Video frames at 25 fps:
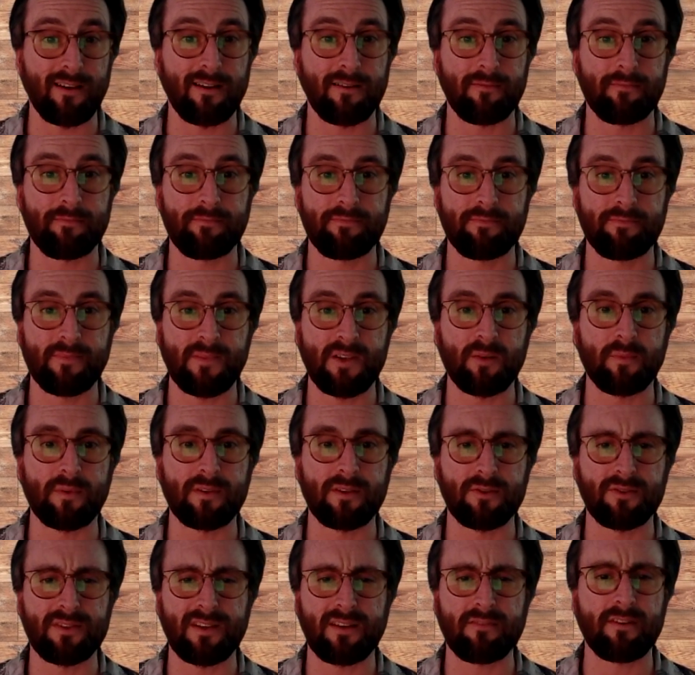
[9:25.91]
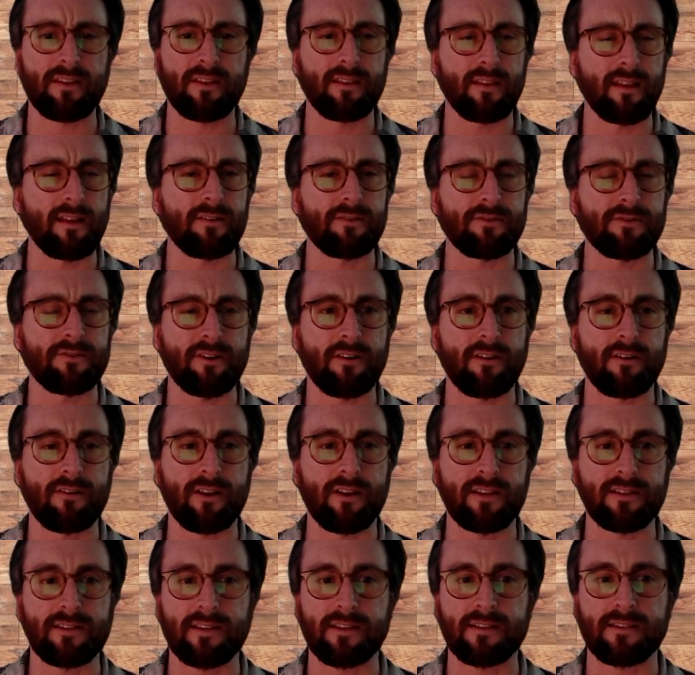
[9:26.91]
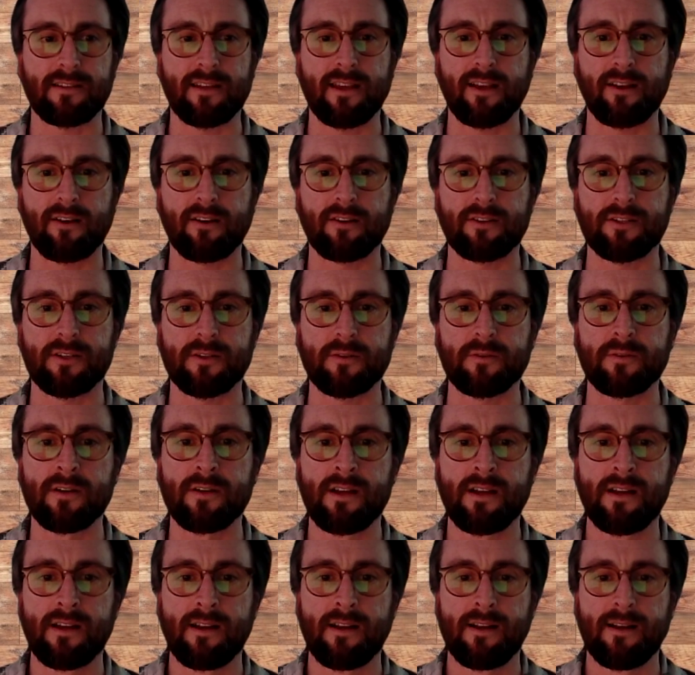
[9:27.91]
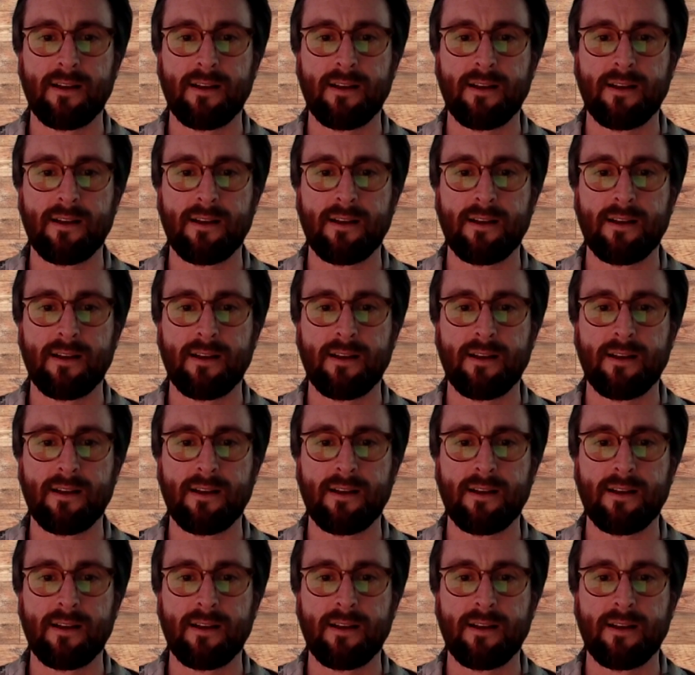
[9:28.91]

But those handwritten letters are nice things to hang on to.